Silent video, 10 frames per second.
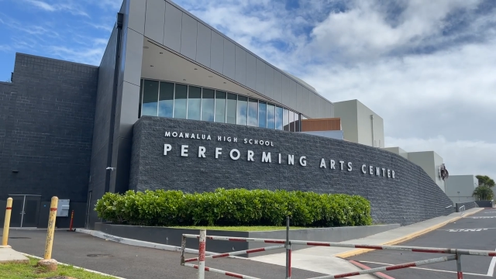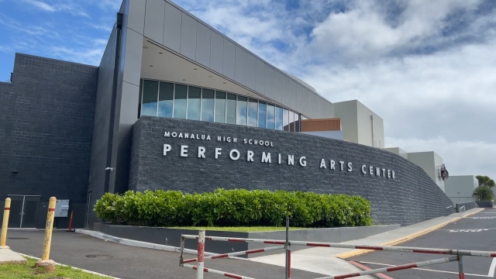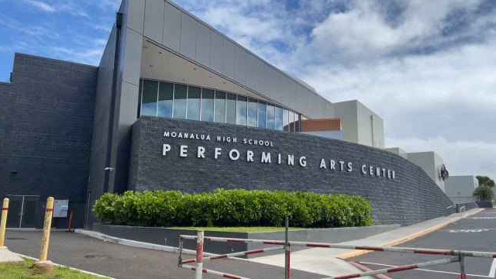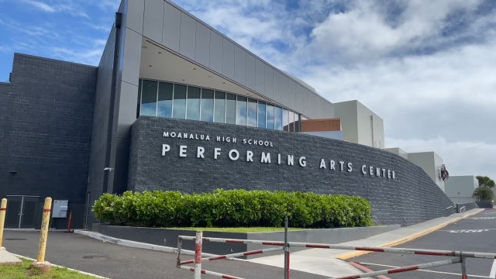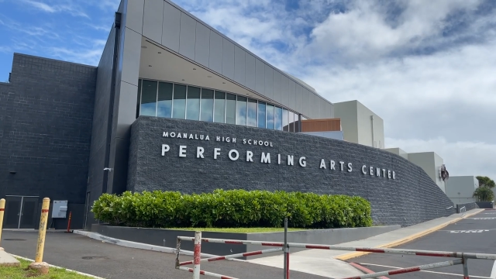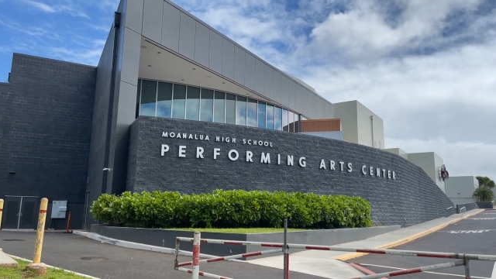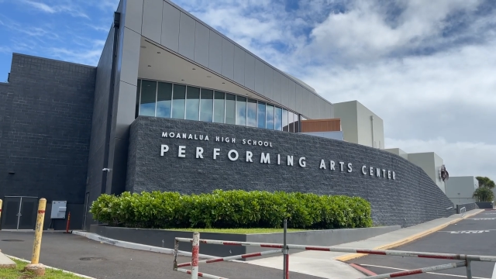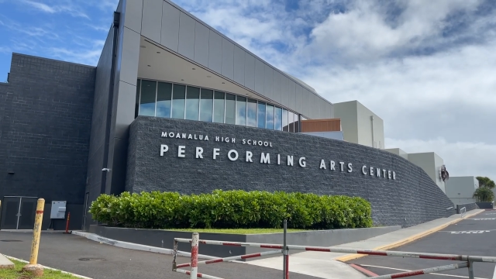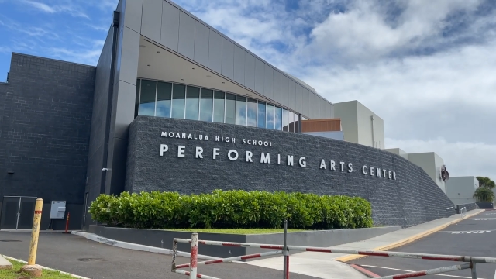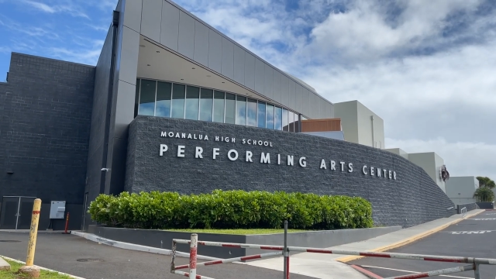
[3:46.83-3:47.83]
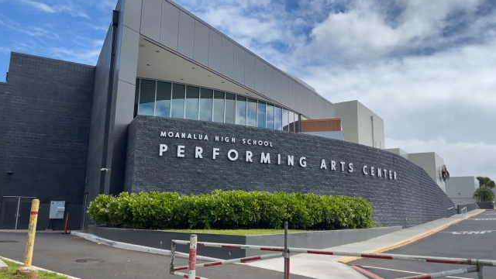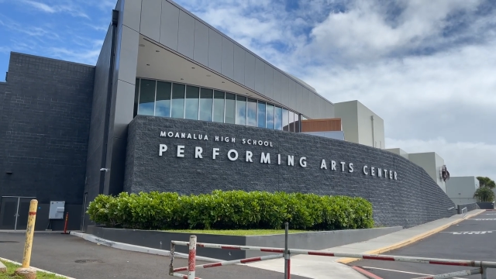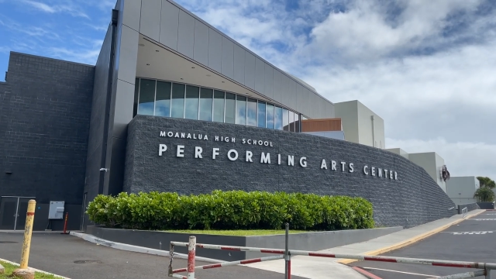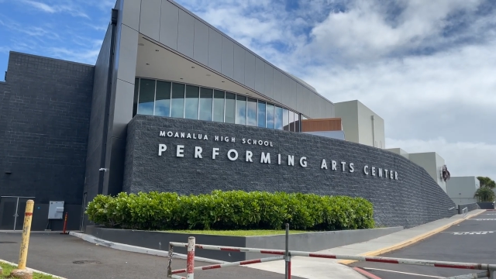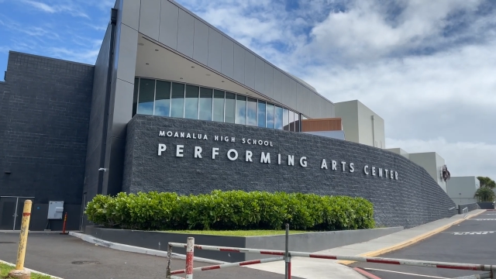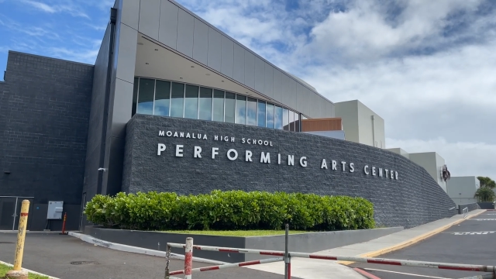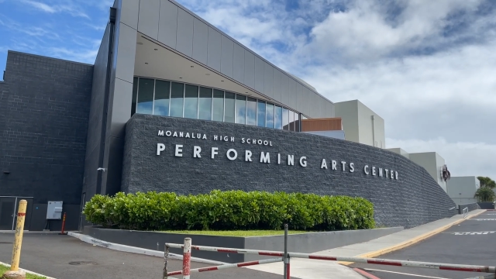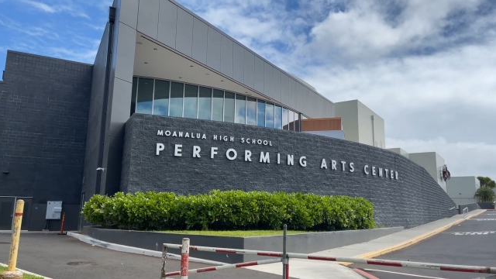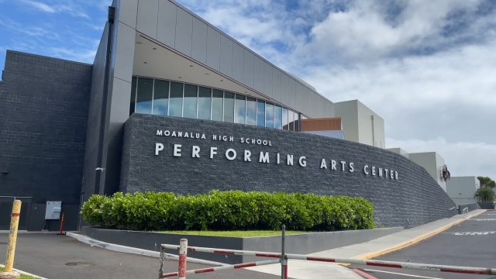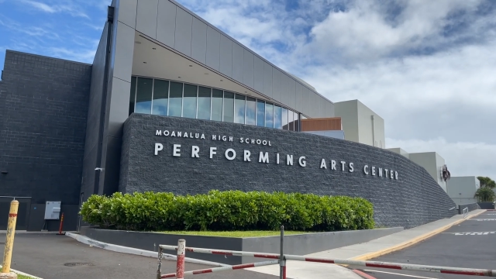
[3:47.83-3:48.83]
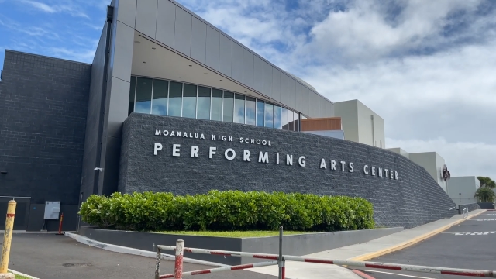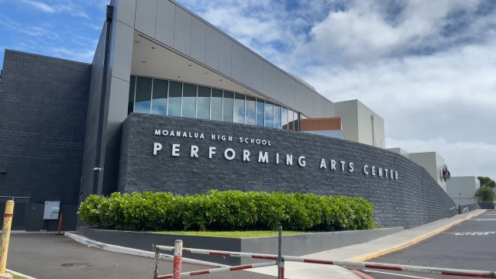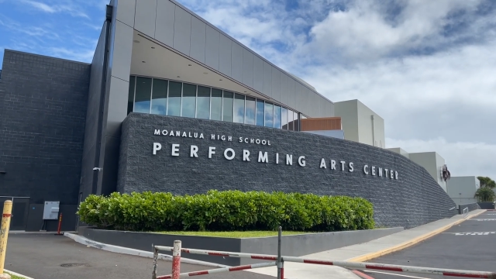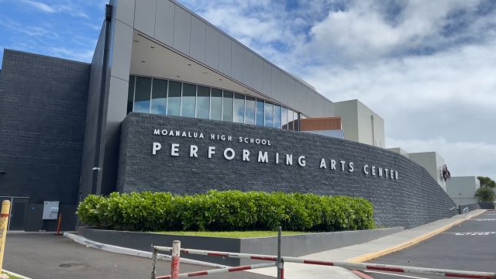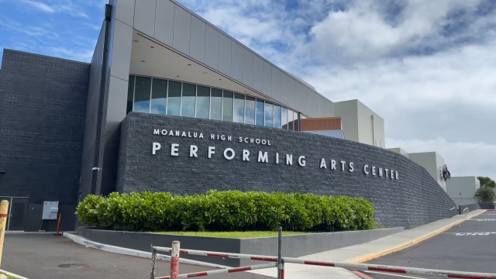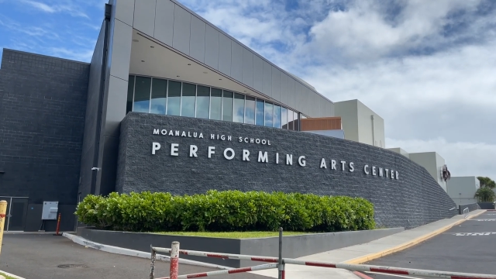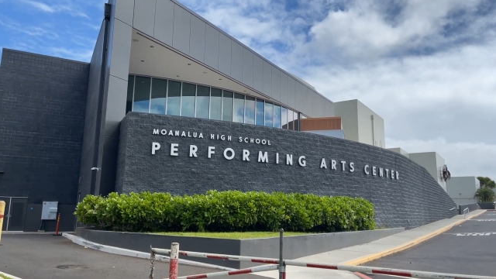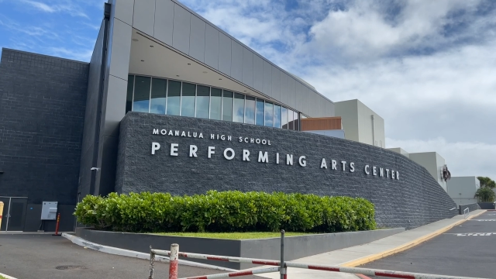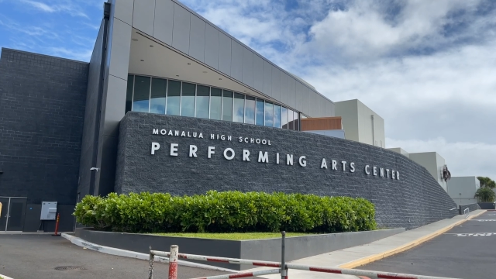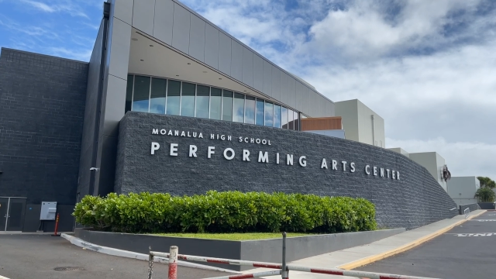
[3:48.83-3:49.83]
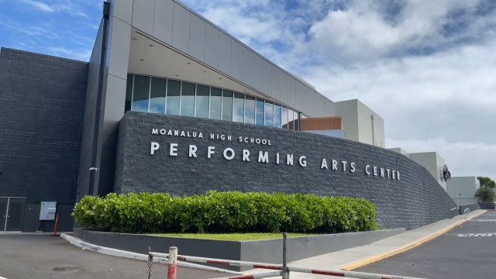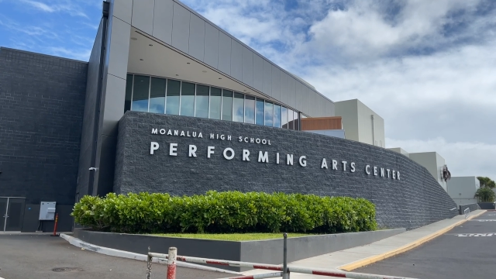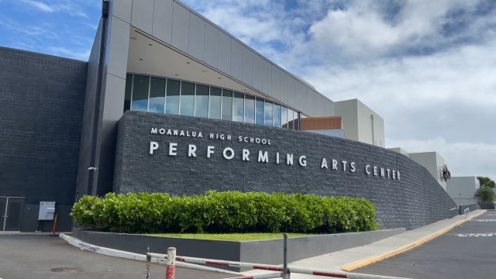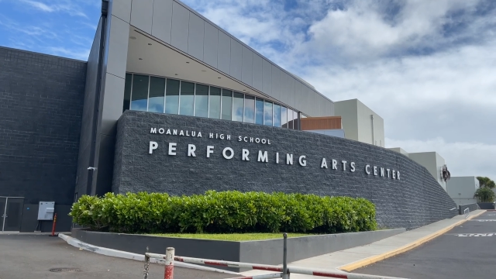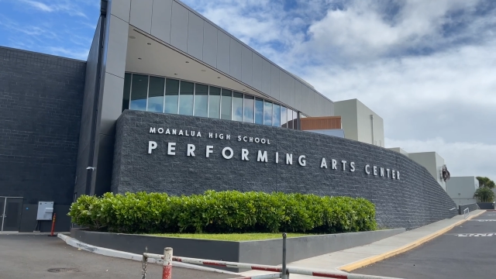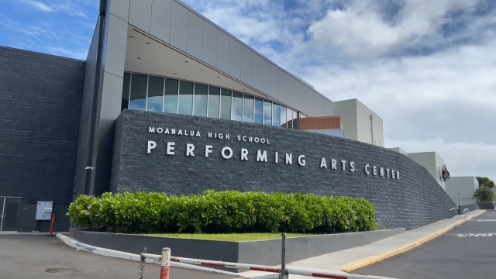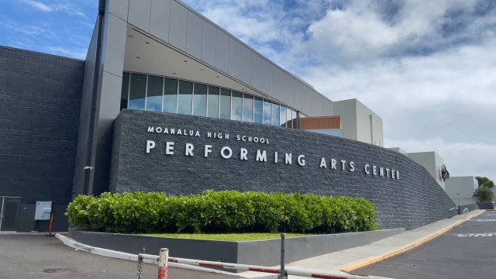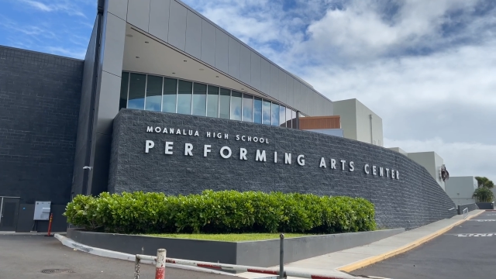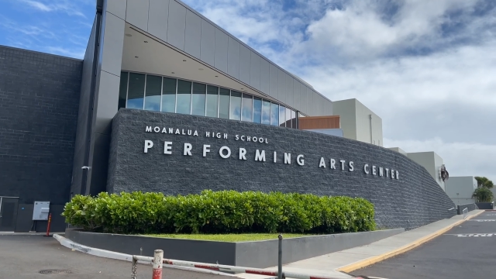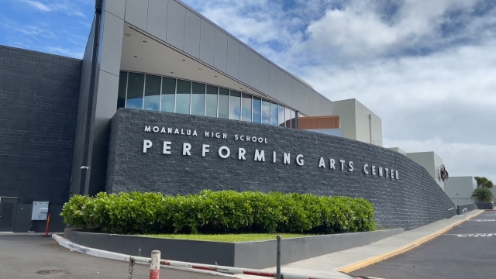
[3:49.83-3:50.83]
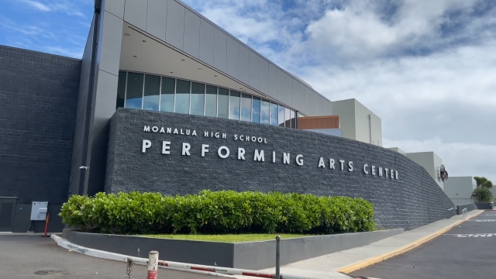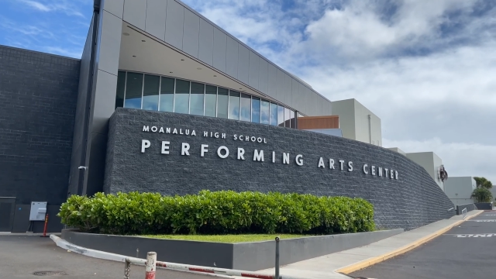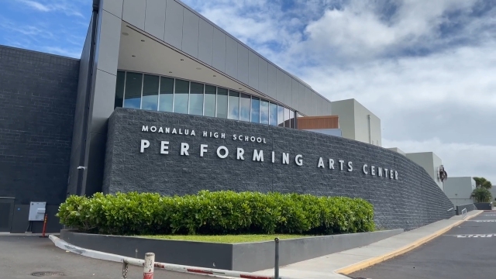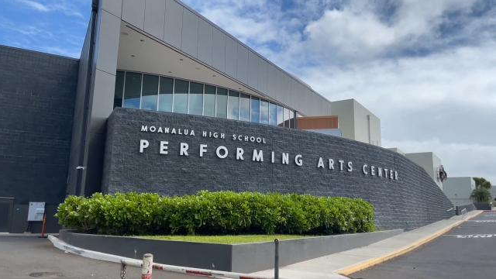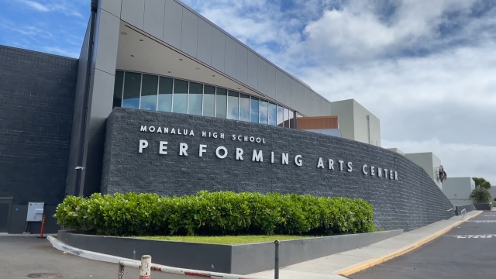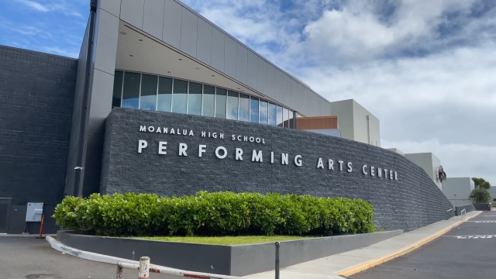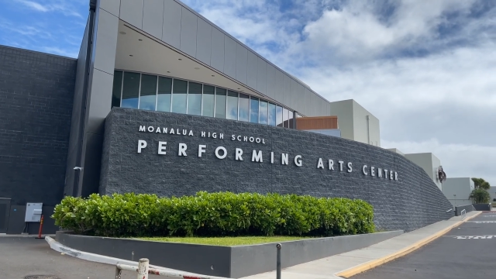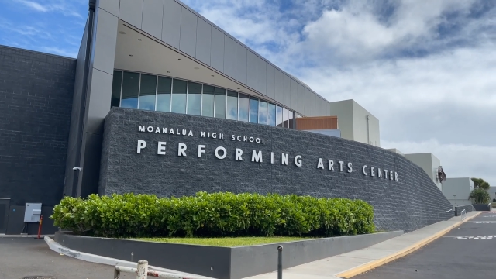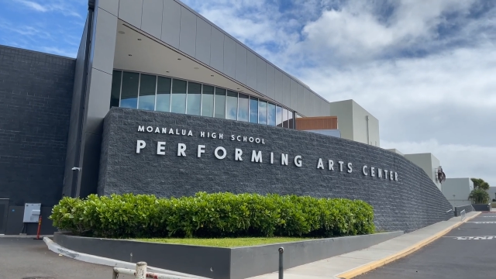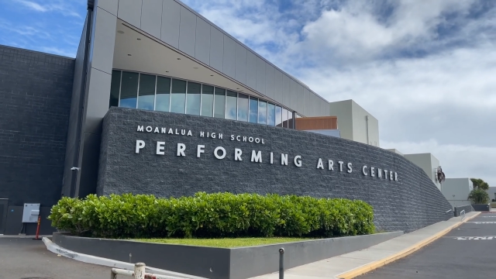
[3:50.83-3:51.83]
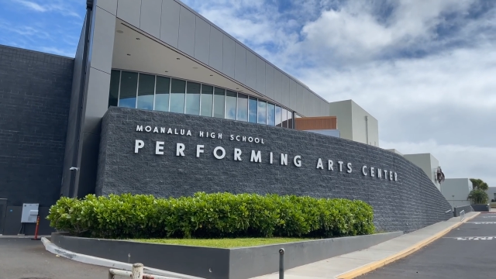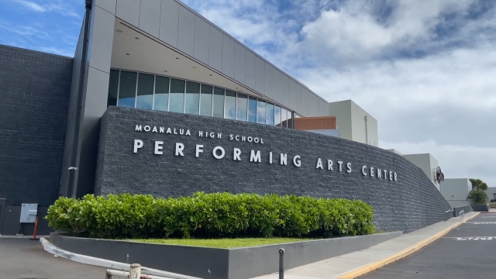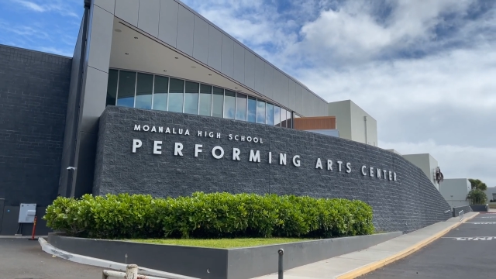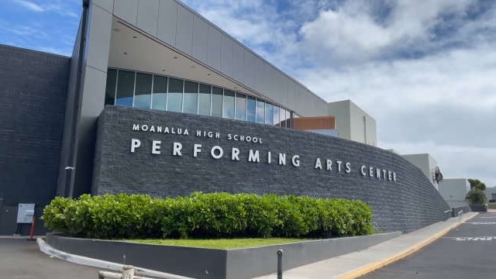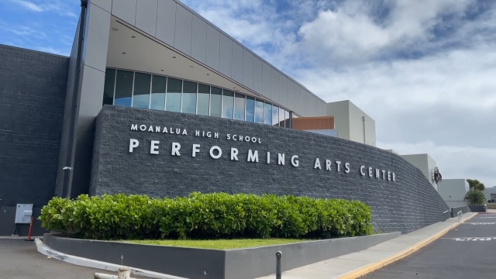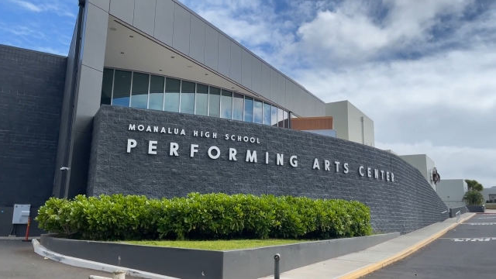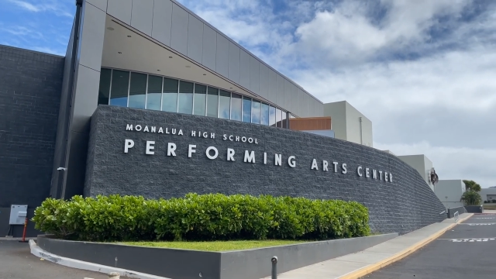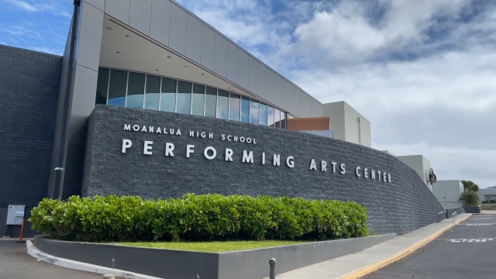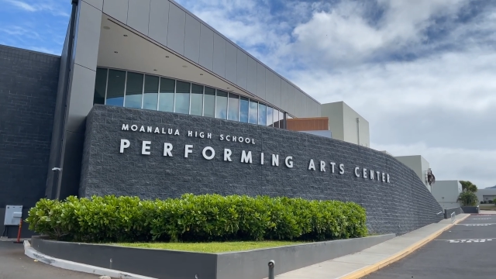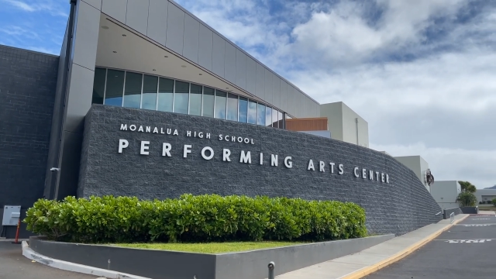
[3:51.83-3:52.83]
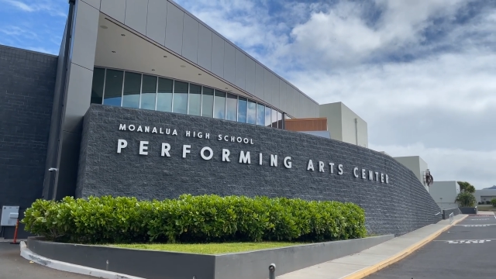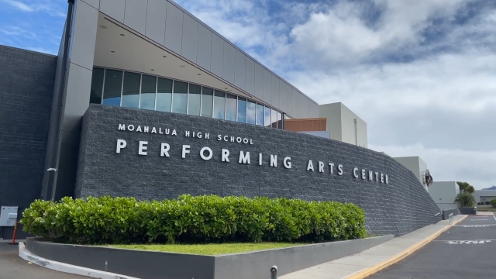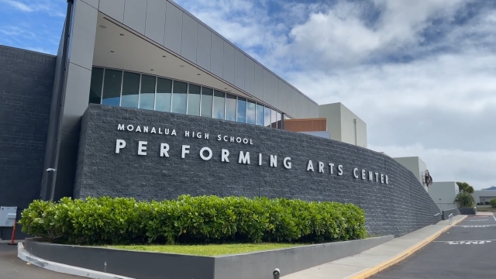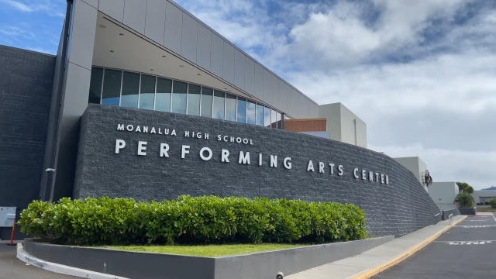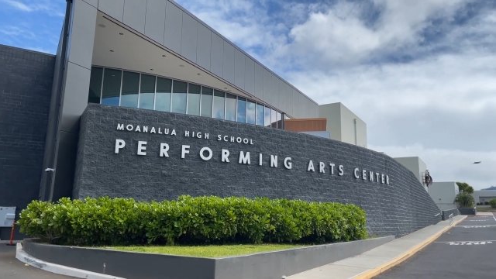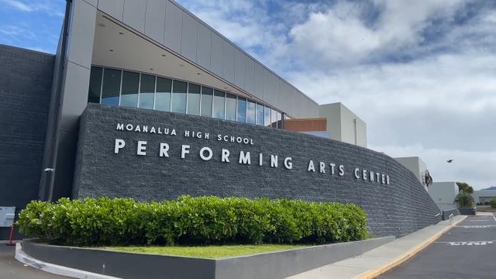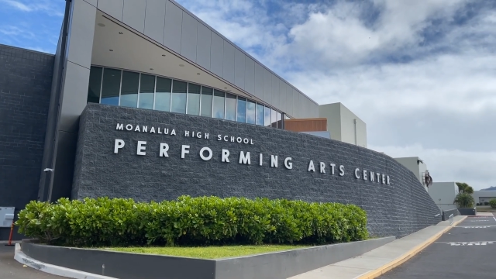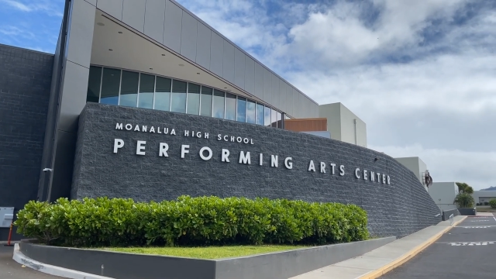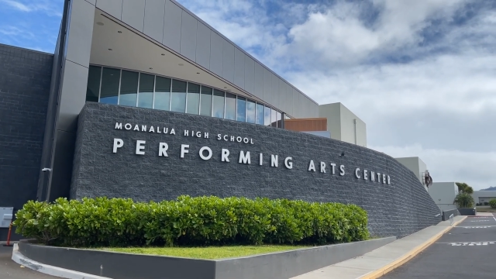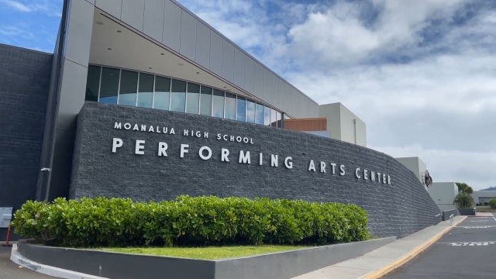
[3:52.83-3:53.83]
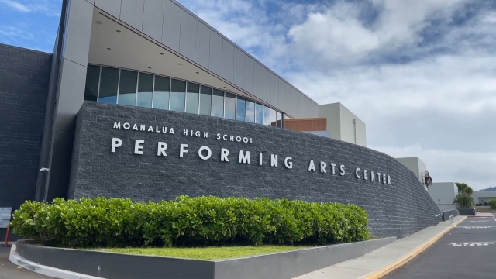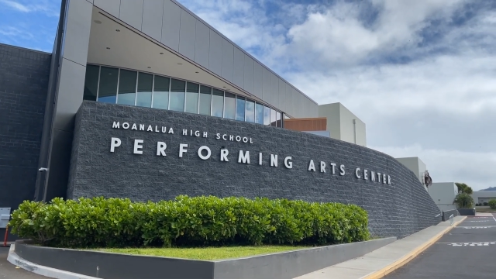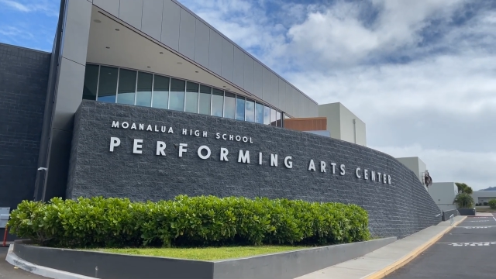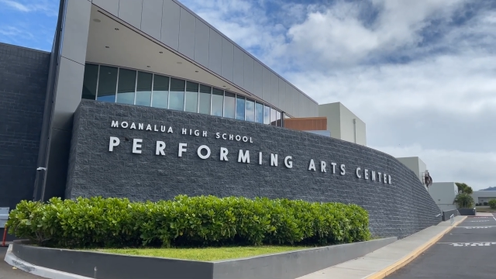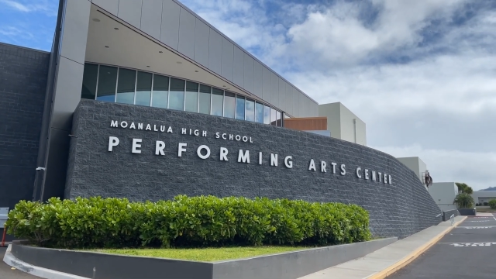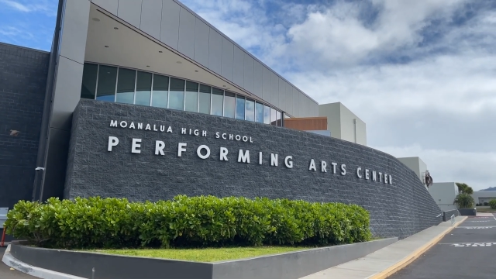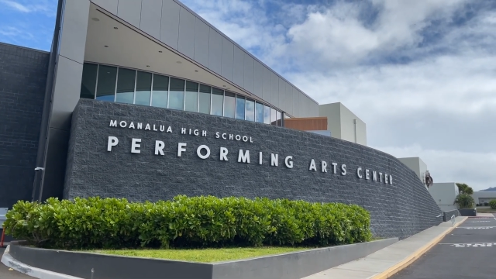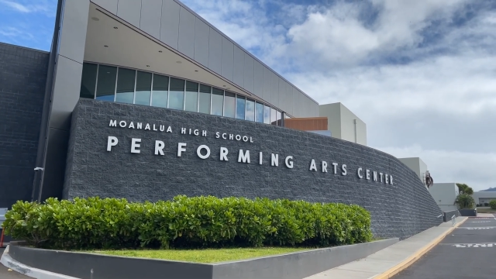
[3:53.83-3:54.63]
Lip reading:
[unreadable: no face in view]